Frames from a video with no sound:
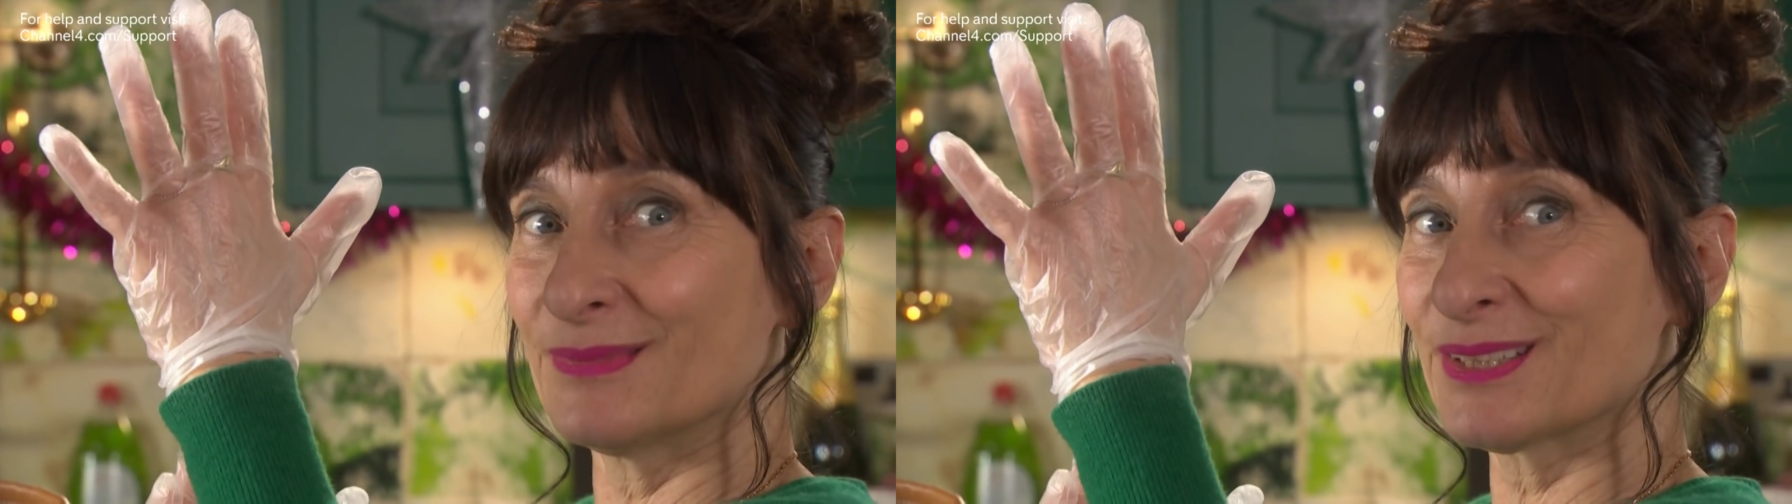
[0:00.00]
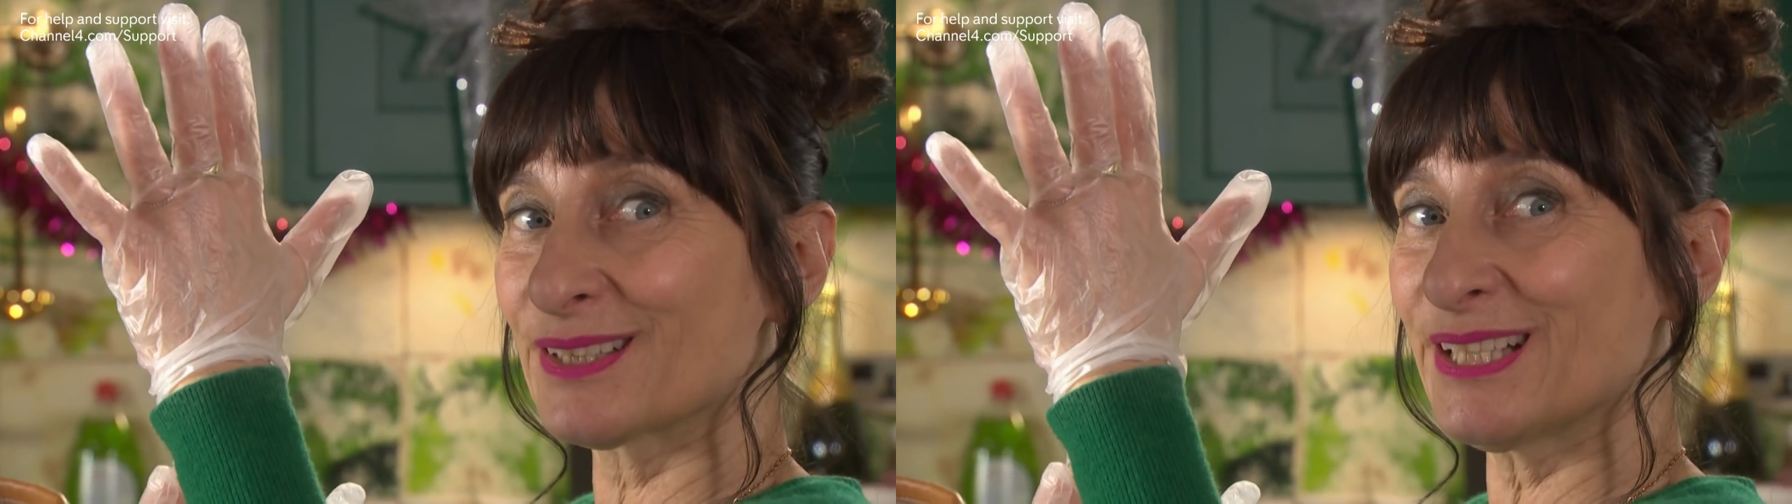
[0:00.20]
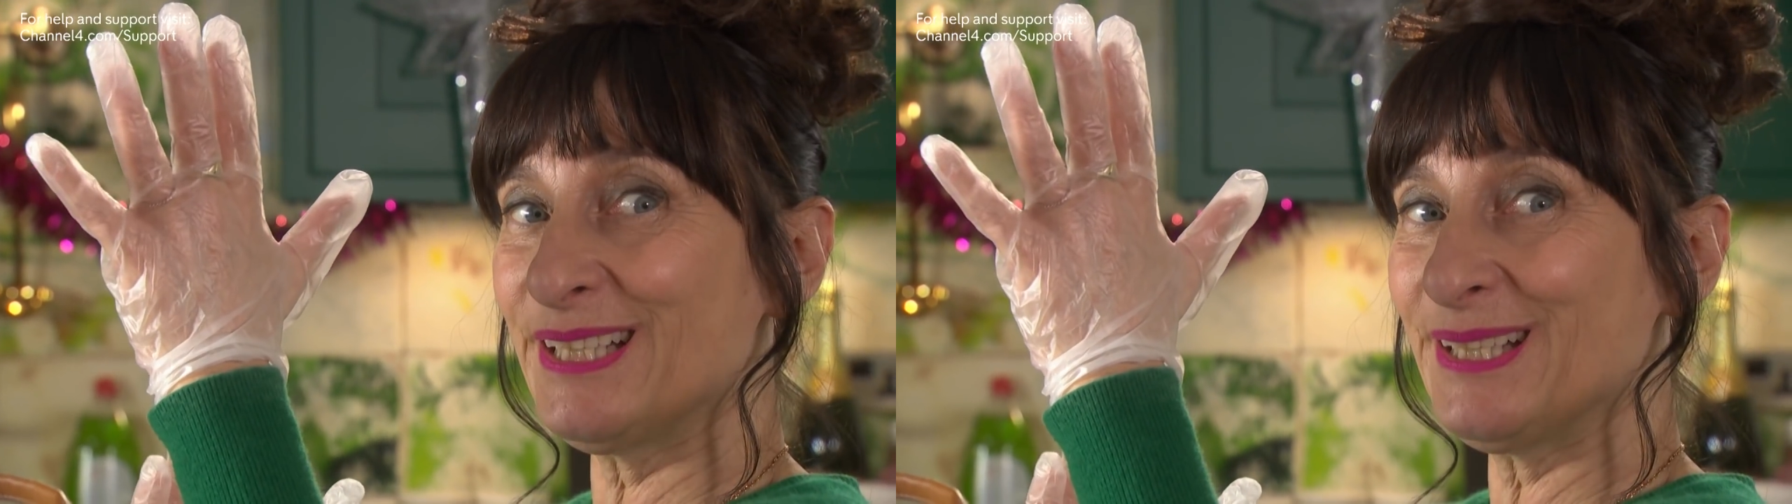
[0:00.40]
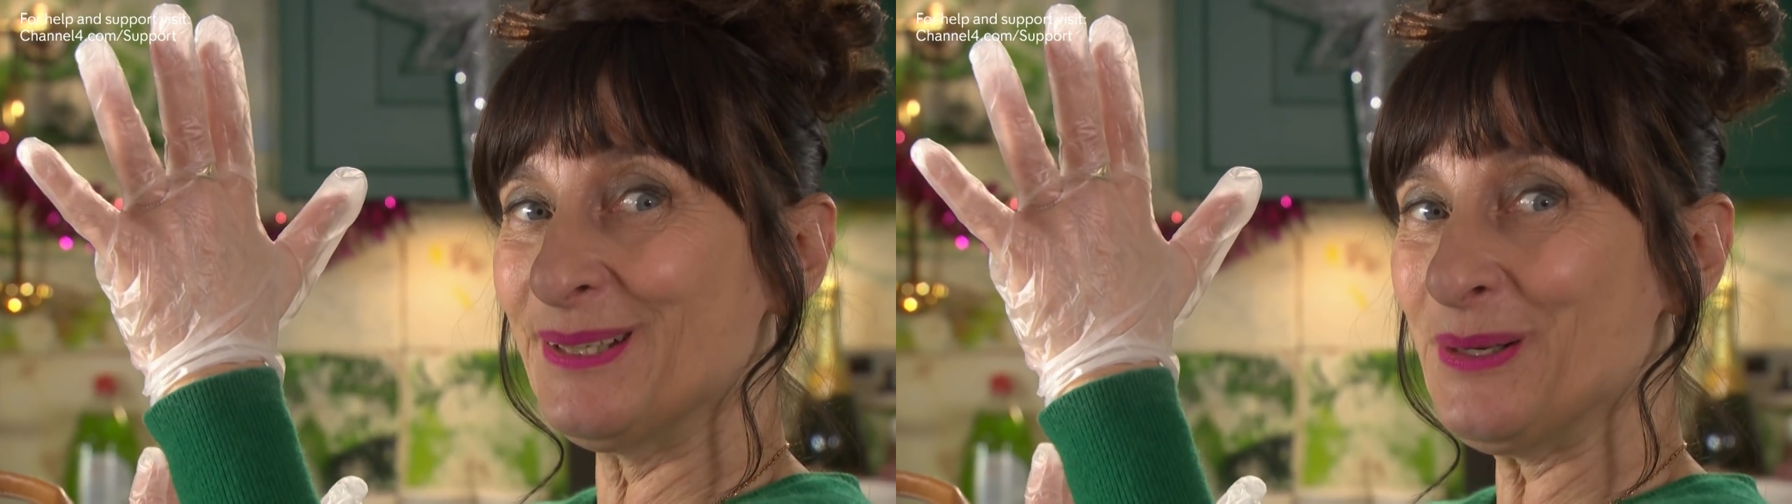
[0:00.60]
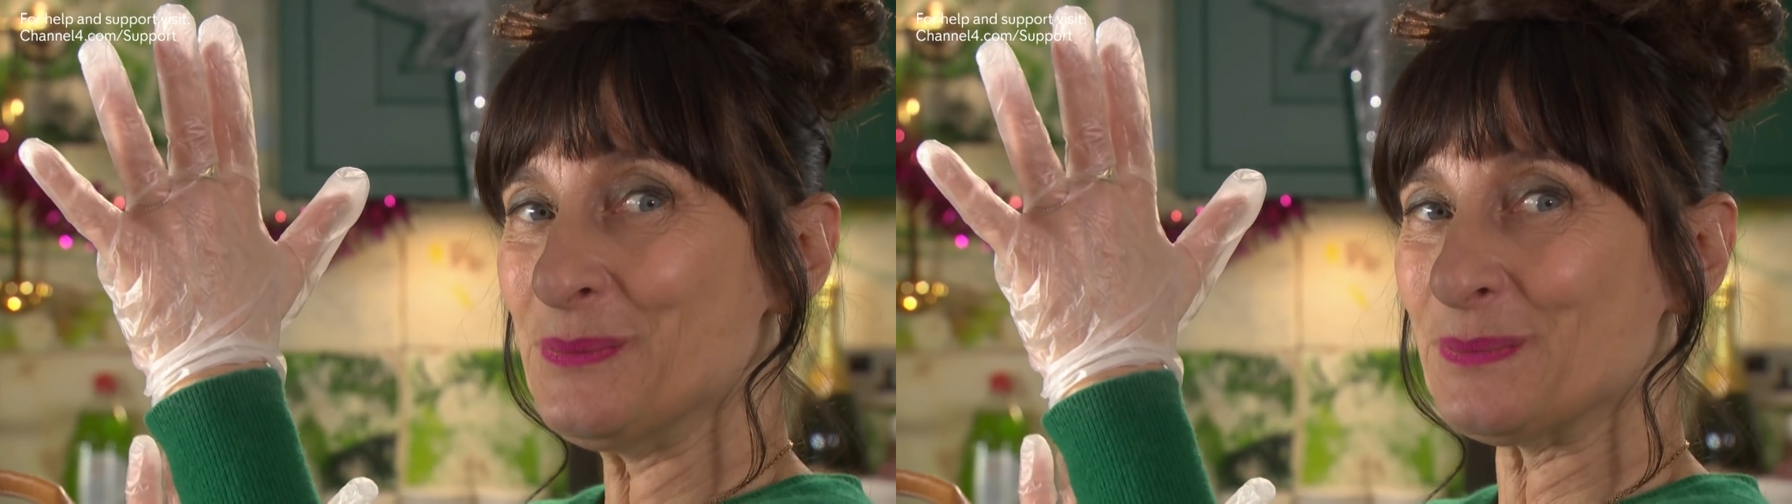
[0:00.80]
Cleaning
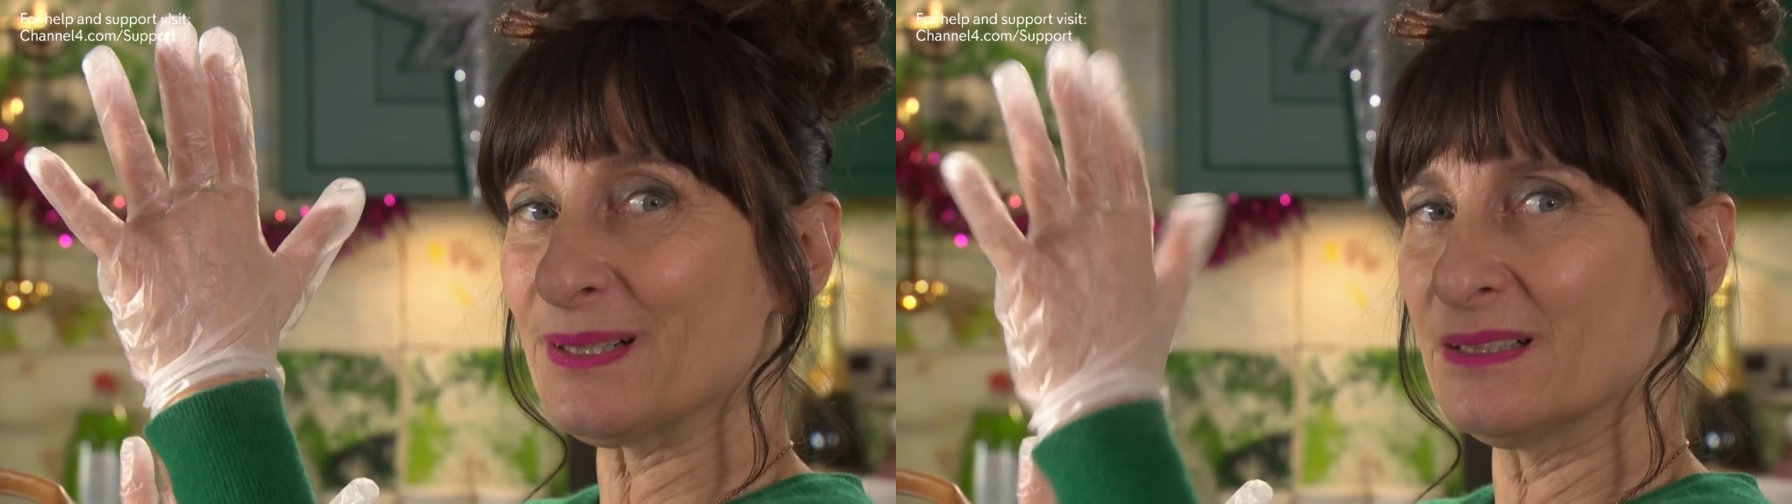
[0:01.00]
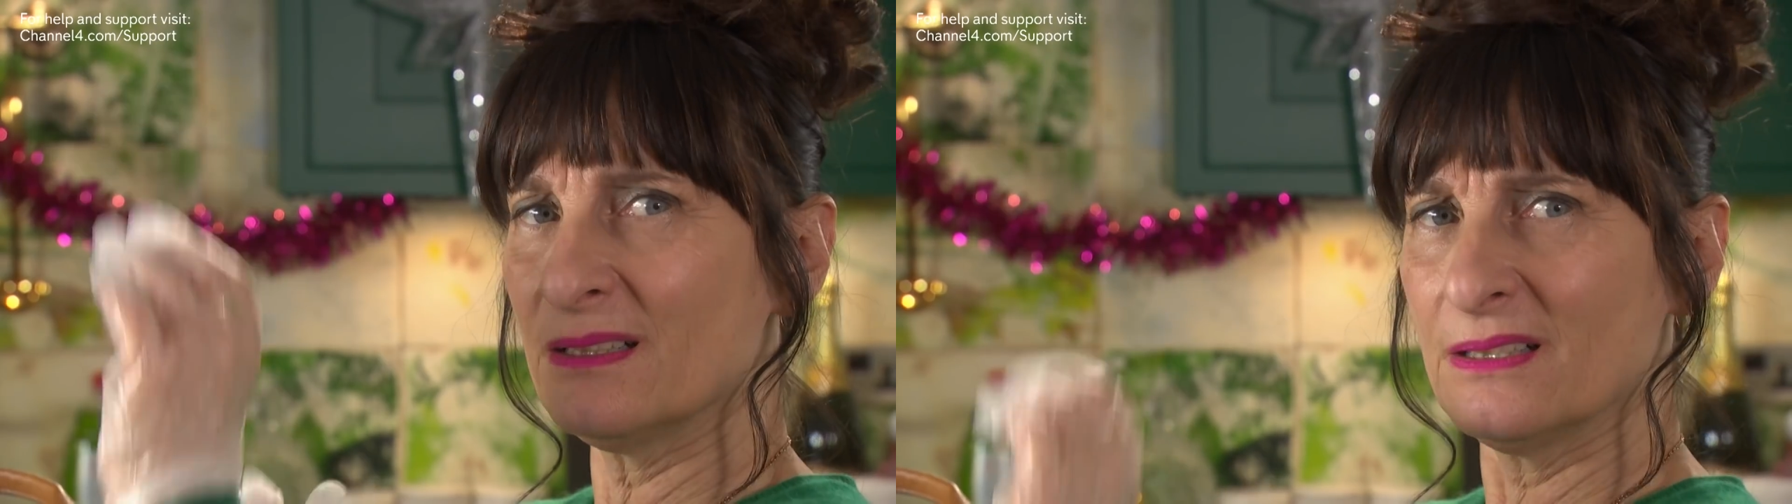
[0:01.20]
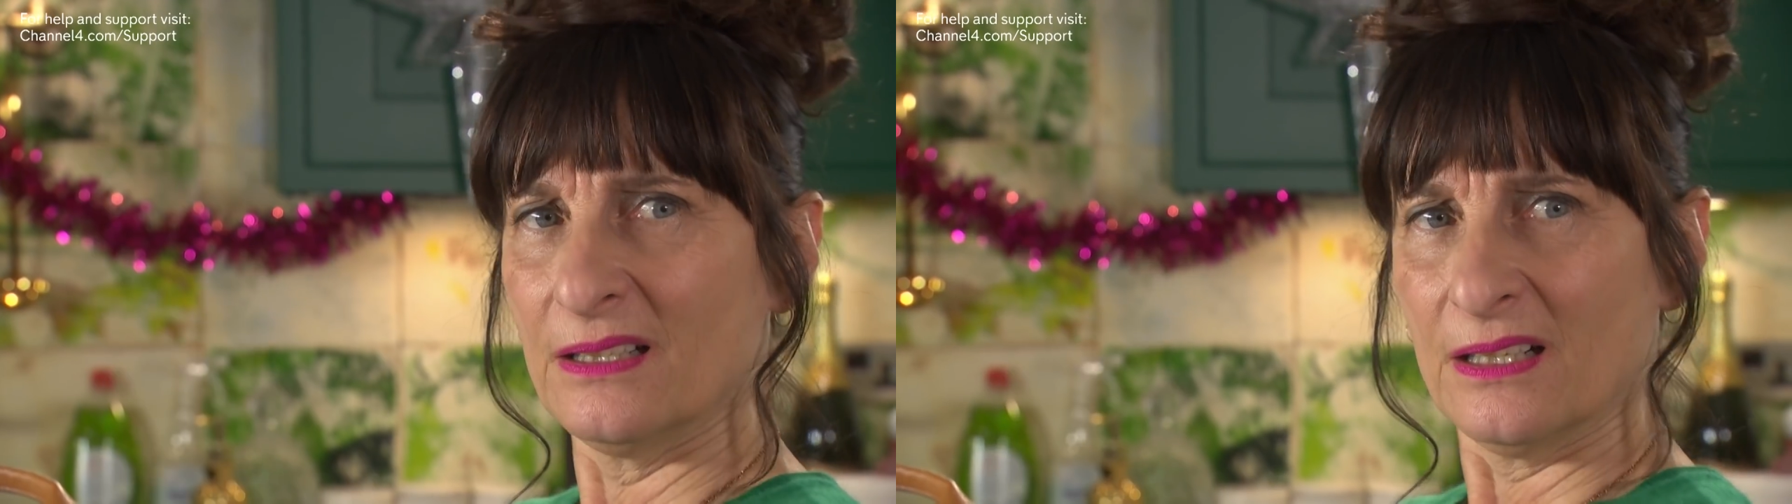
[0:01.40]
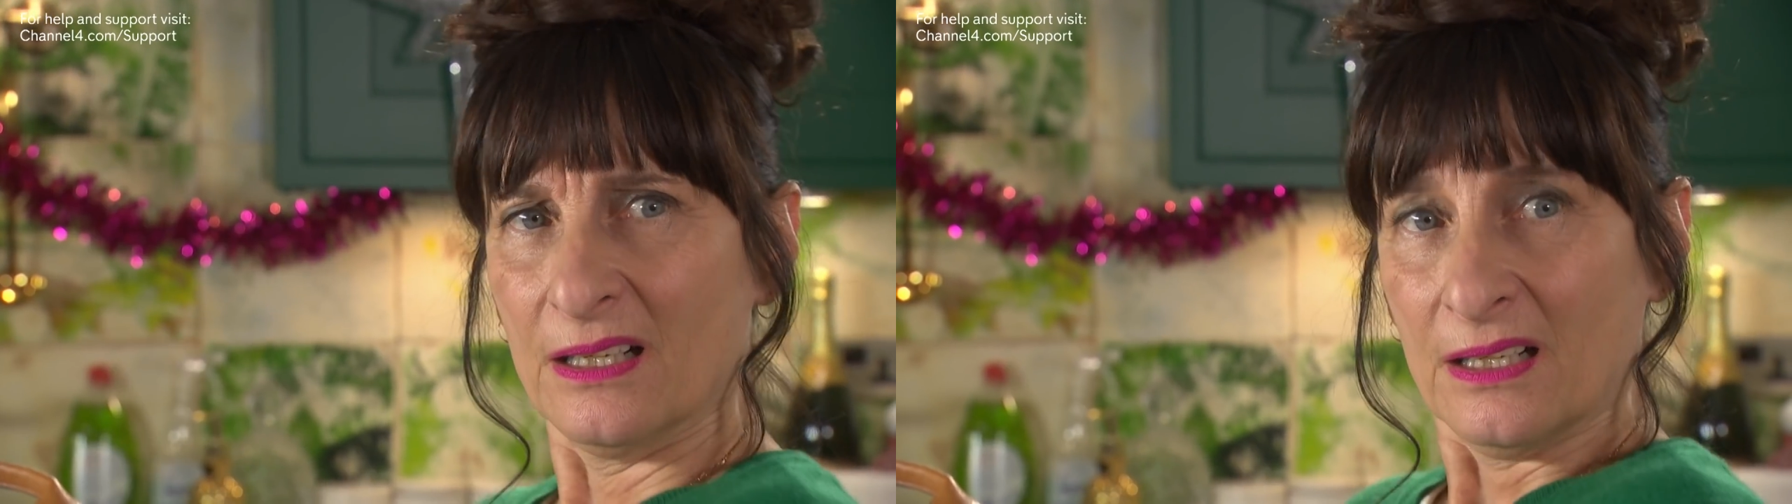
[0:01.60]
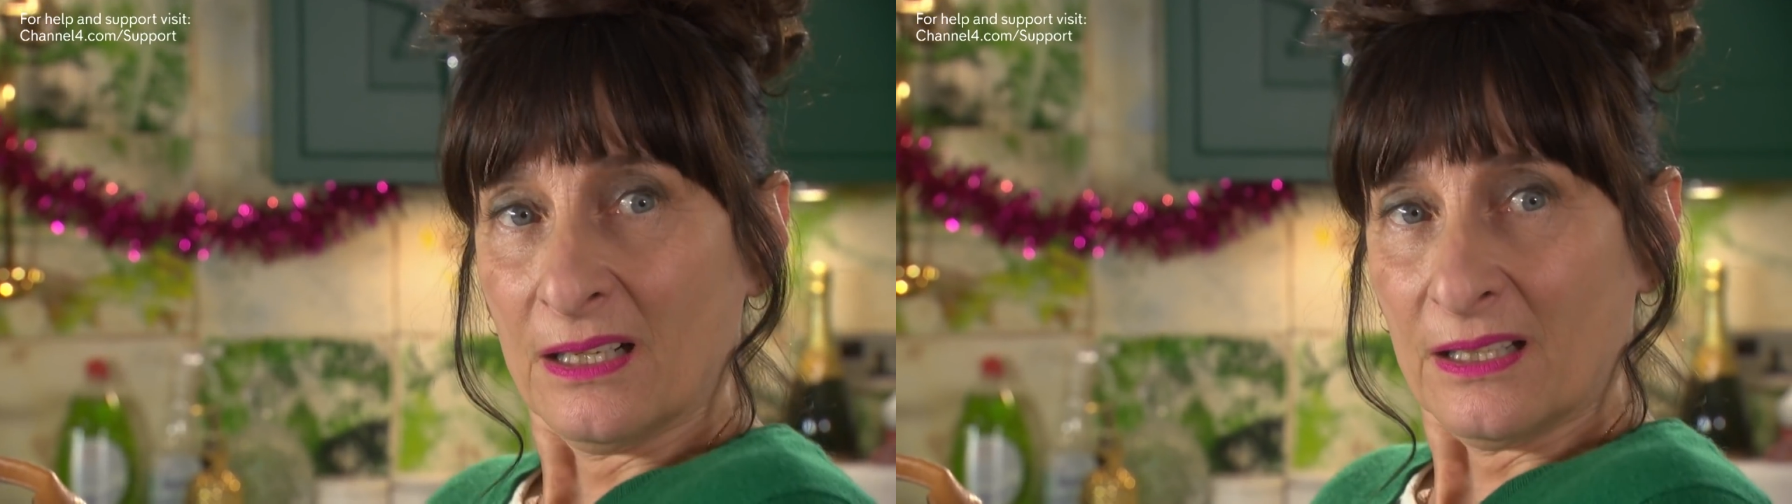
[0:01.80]
up.
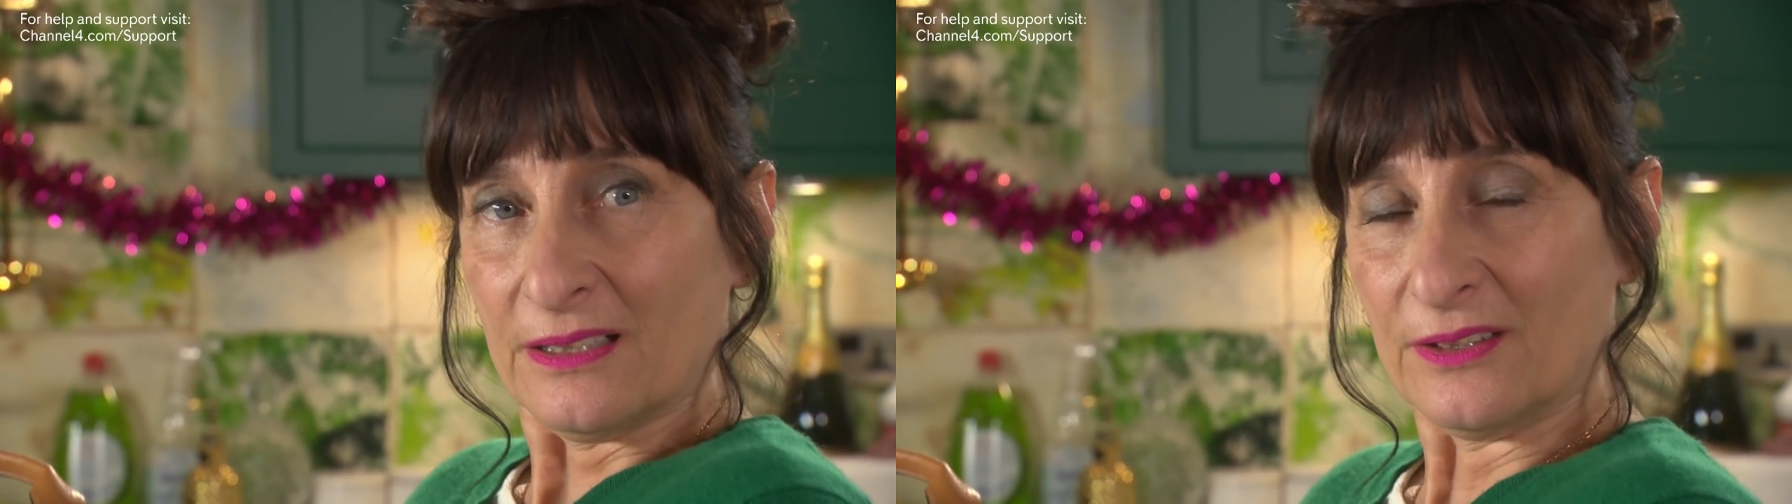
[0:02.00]
You're